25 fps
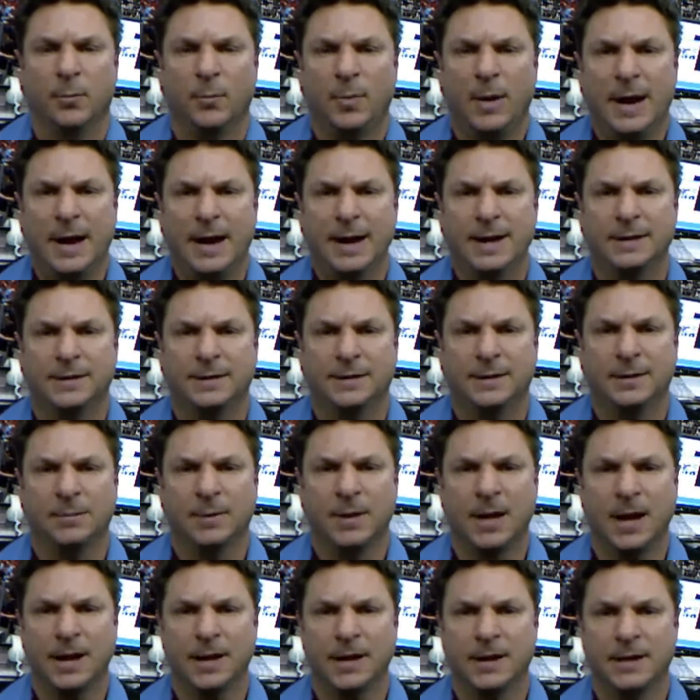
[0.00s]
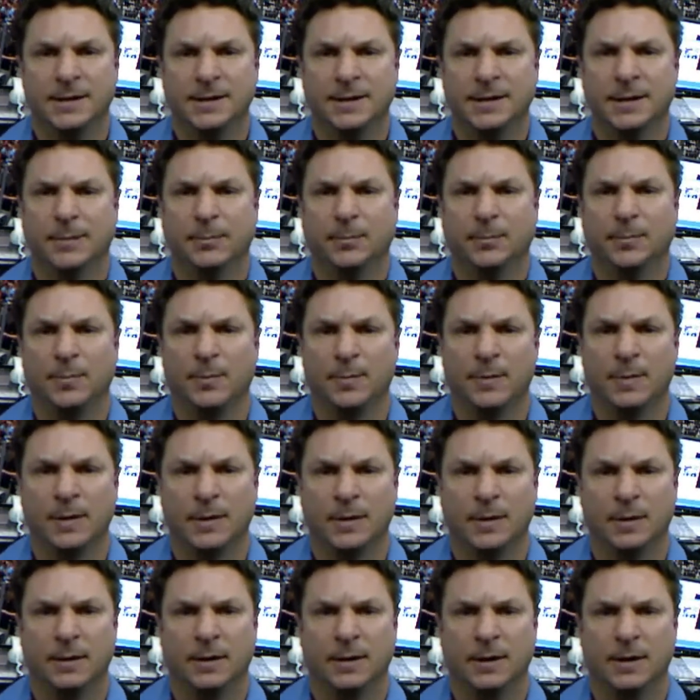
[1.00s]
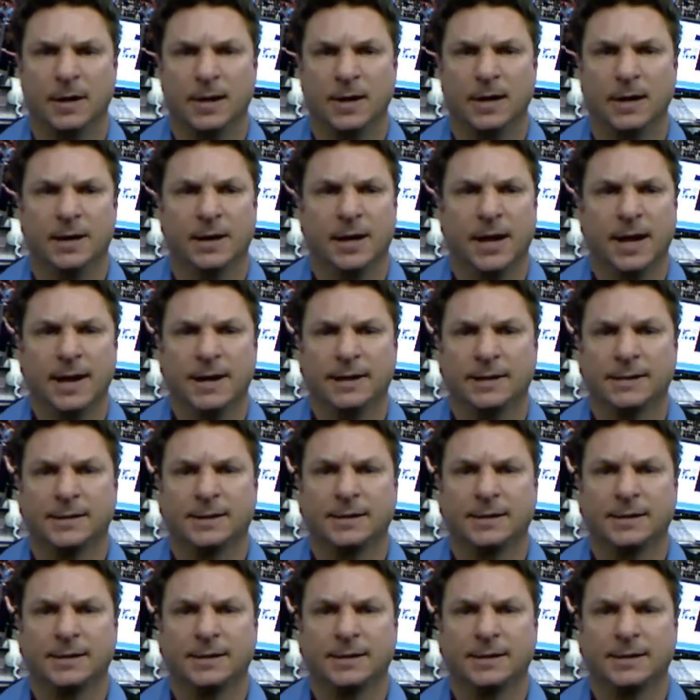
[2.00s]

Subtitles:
buy some kind of dip in like